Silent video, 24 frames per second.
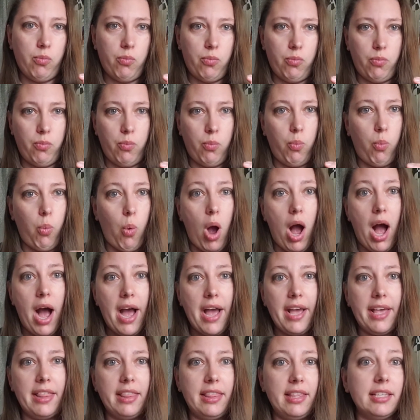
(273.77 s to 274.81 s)

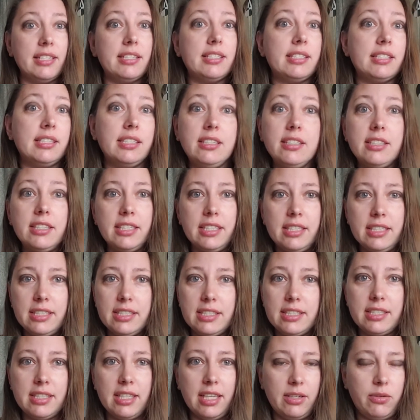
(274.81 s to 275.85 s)
why this
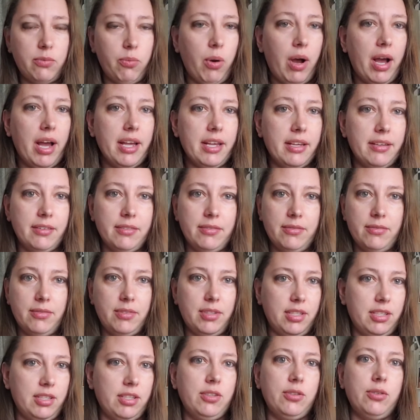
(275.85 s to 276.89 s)
series, like
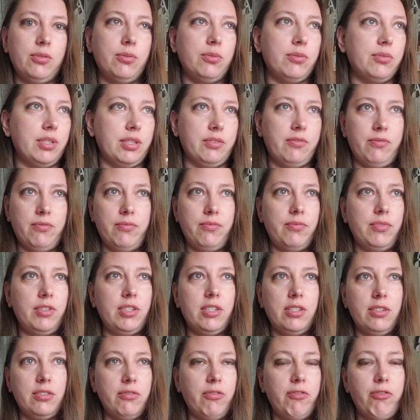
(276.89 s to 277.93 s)
if
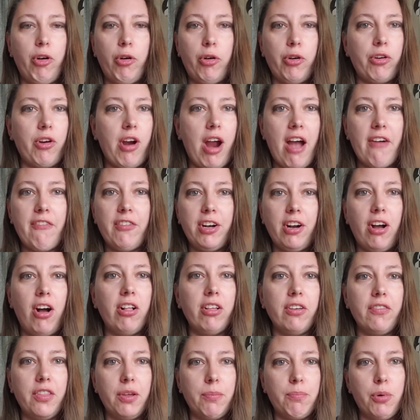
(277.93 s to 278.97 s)
you're photographing
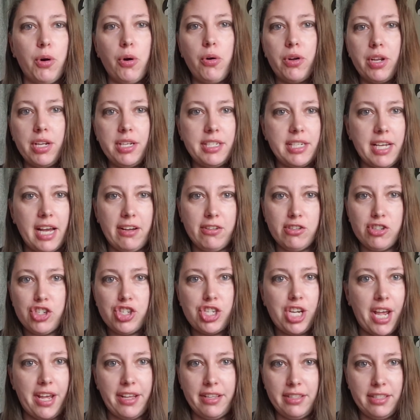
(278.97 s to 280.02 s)
all of the broken down
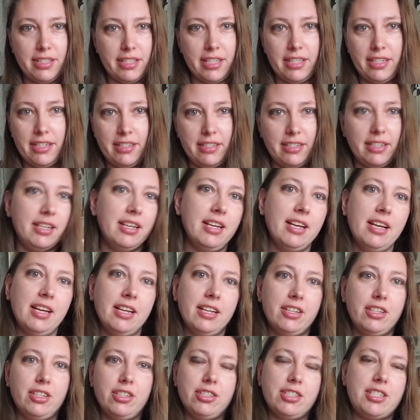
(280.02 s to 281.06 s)
sheds in
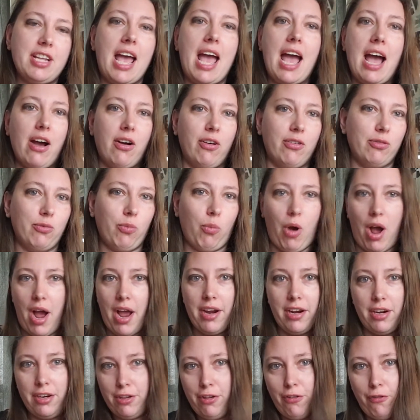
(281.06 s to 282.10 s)
your town, why
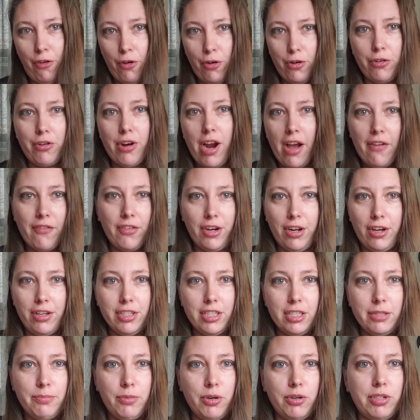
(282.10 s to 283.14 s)
are you photographing all
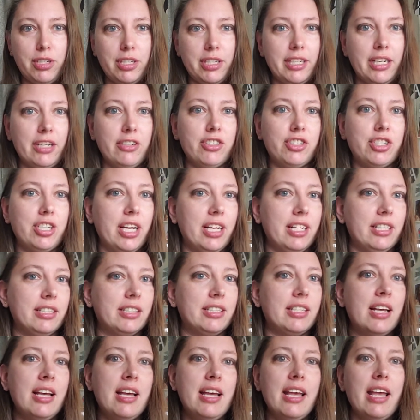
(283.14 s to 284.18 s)
these broken down
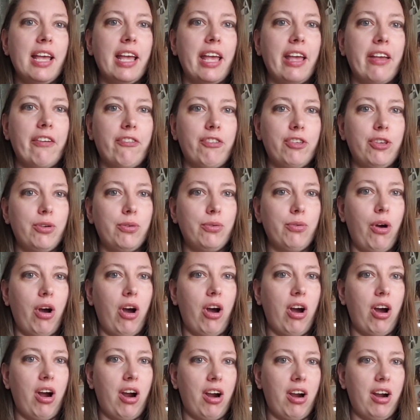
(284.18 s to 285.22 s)
sheds? If you
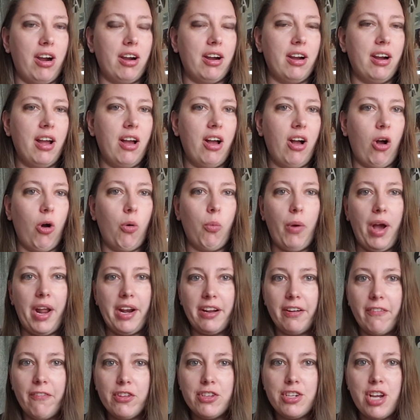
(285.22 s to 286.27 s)
are a
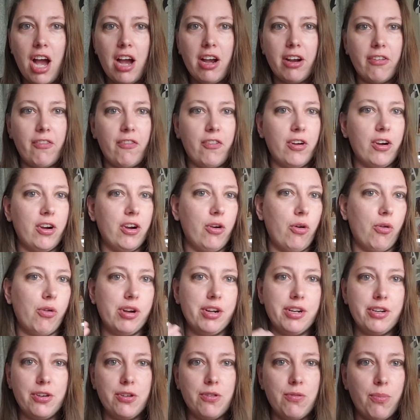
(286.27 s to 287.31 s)
wedding photographer or
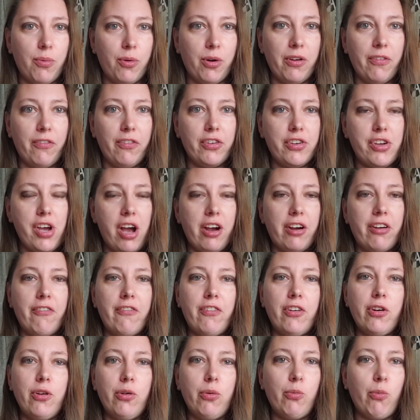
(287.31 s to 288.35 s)
a newborn
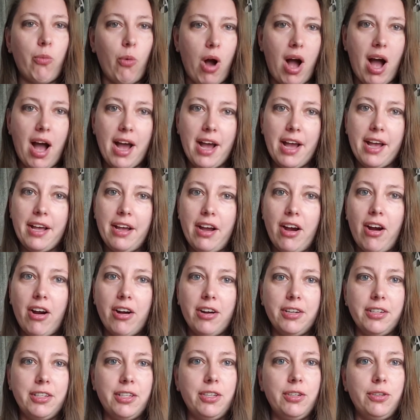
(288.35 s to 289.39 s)
photographer, why
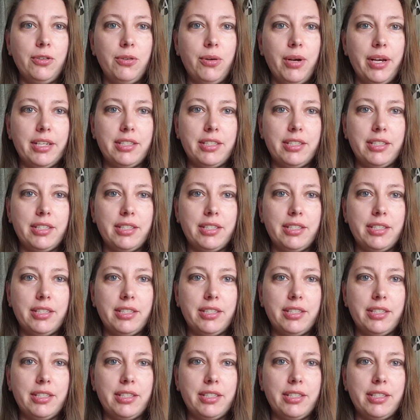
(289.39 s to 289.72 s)
are you,